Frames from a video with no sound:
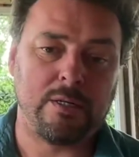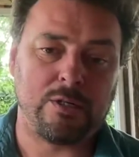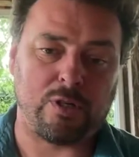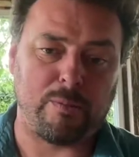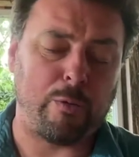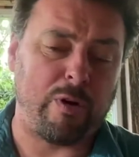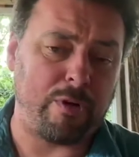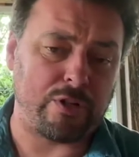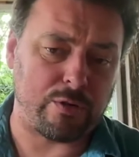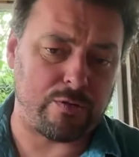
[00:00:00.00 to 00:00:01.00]
So the meter we
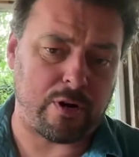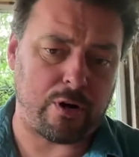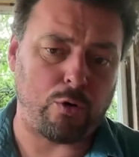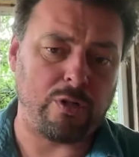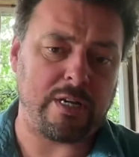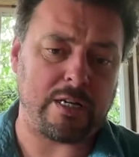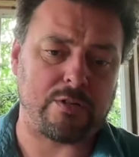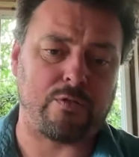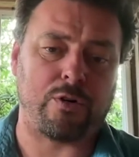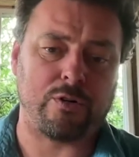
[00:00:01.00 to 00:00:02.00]
built so far only
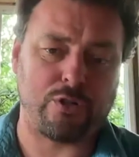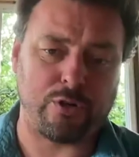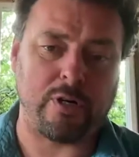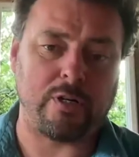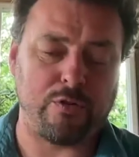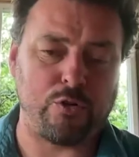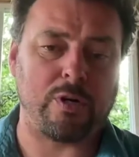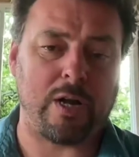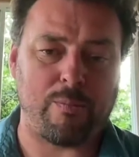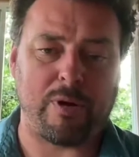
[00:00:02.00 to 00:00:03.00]
tests for certain individual
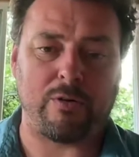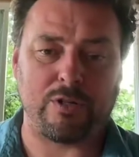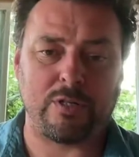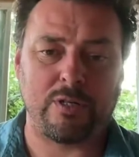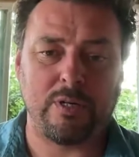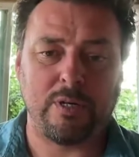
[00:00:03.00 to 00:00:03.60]
compounds.